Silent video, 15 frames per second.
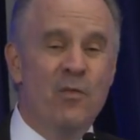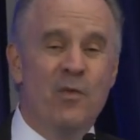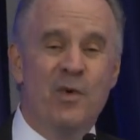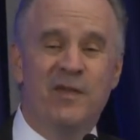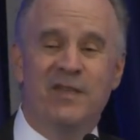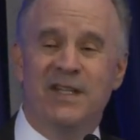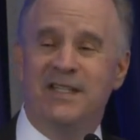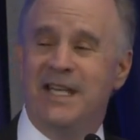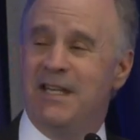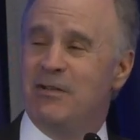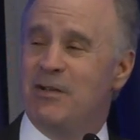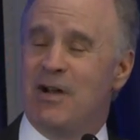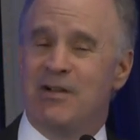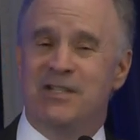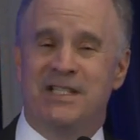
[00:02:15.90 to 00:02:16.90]
We've
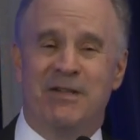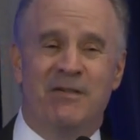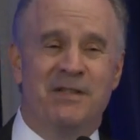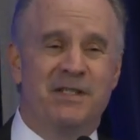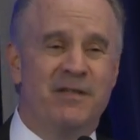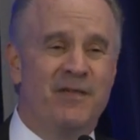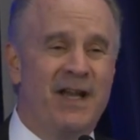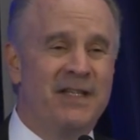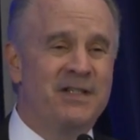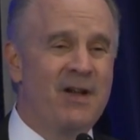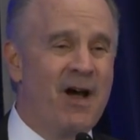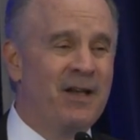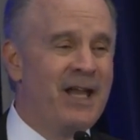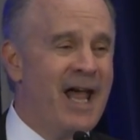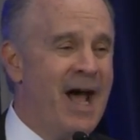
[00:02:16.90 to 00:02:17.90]
continued our series of events
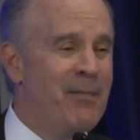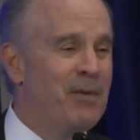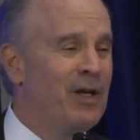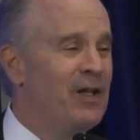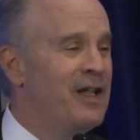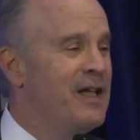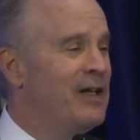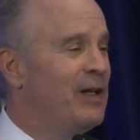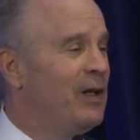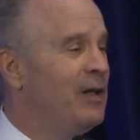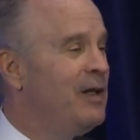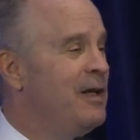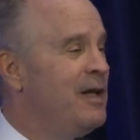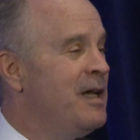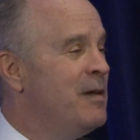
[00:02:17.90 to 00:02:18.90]
on Capitol Hill,
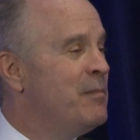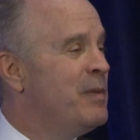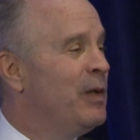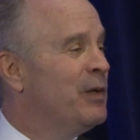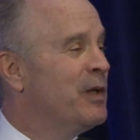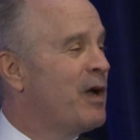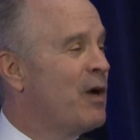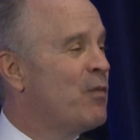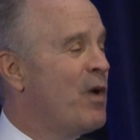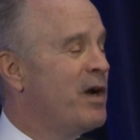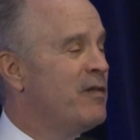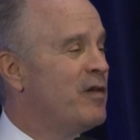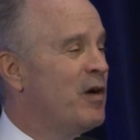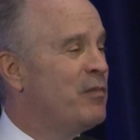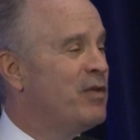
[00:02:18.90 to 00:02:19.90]
building on one
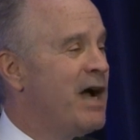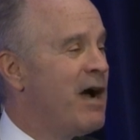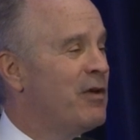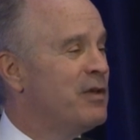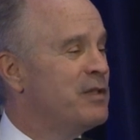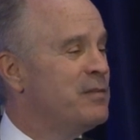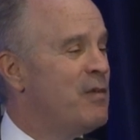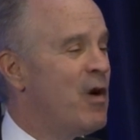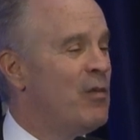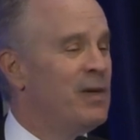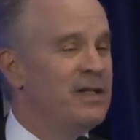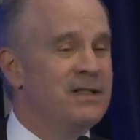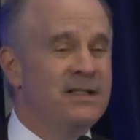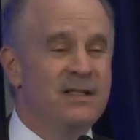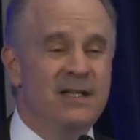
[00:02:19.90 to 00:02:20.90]
of our proudest
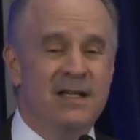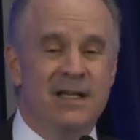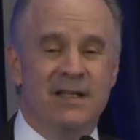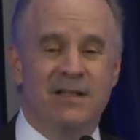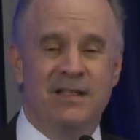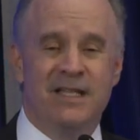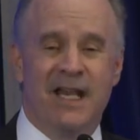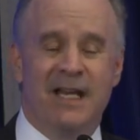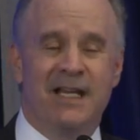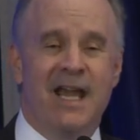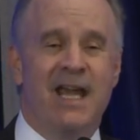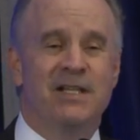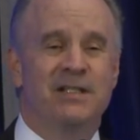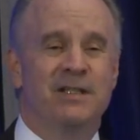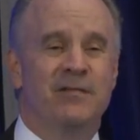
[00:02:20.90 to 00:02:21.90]
moments, the
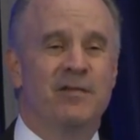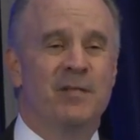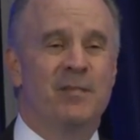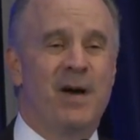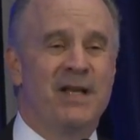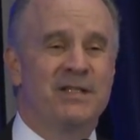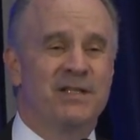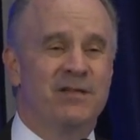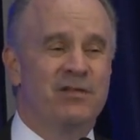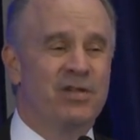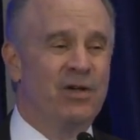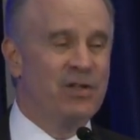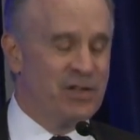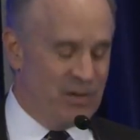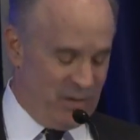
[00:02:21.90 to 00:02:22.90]
dedication of the bust of
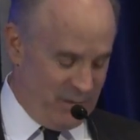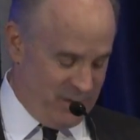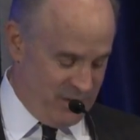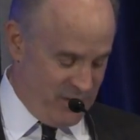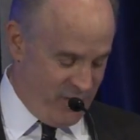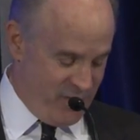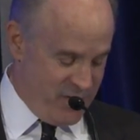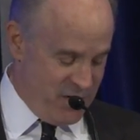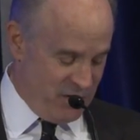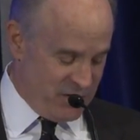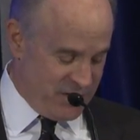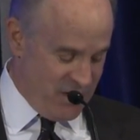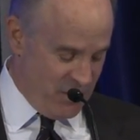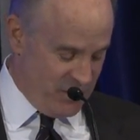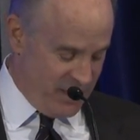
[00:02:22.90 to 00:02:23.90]
Churchill 3 years
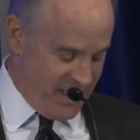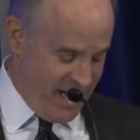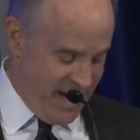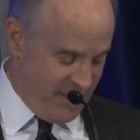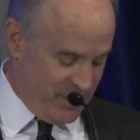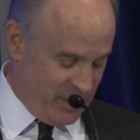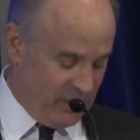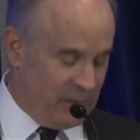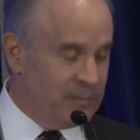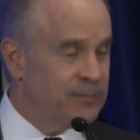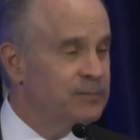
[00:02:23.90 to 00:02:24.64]
ago in the Capitol.